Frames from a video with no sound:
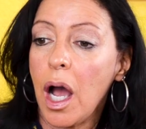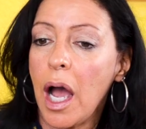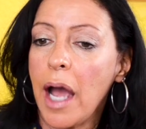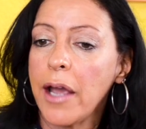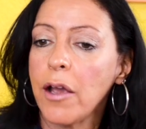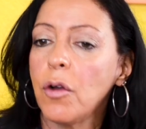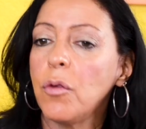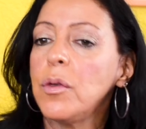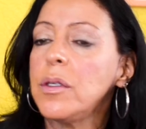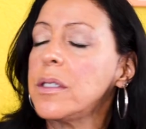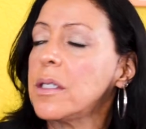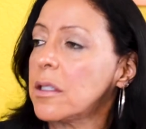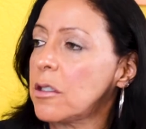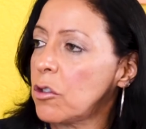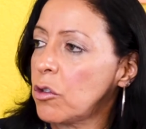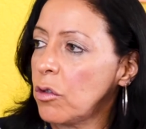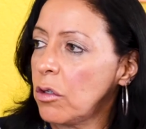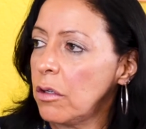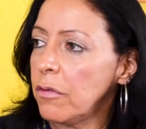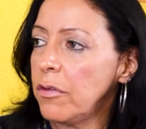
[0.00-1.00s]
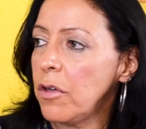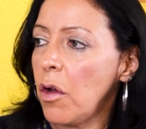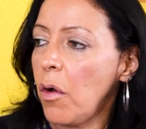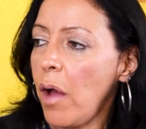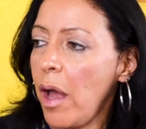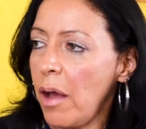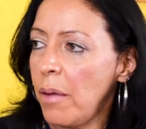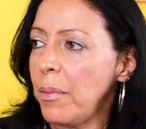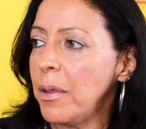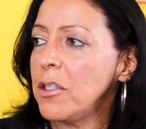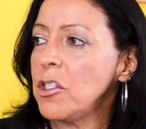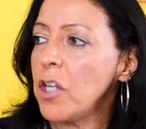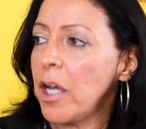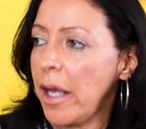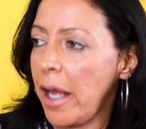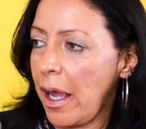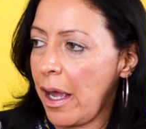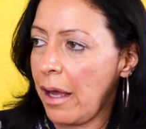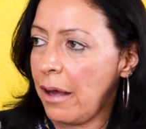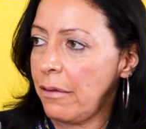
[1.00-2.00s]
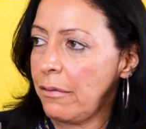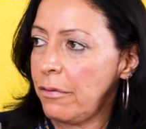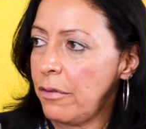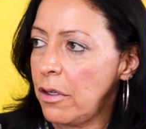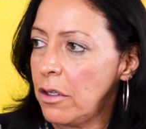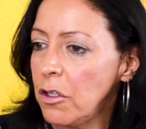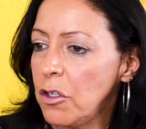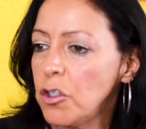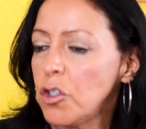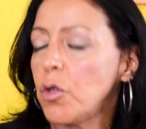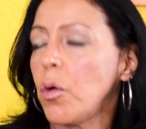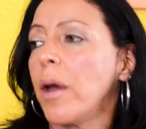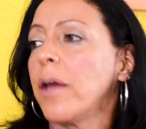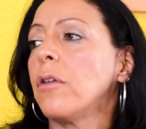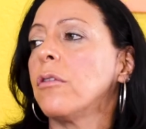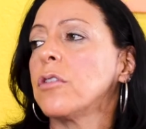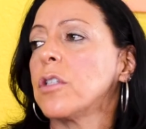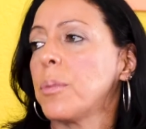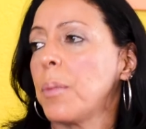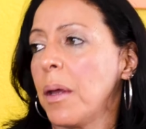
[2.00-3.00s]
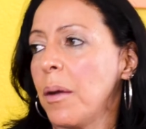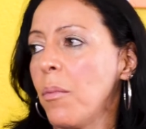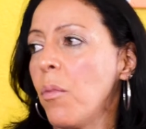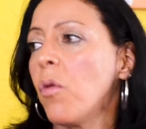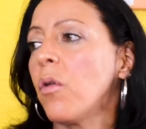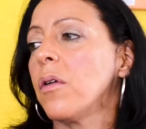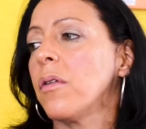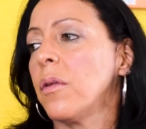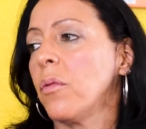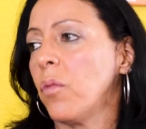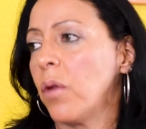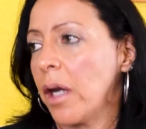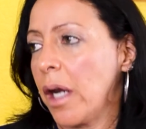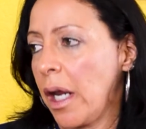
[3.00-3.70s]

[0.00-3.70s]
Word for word: I always sort of know how much I have, so I don't spend more than what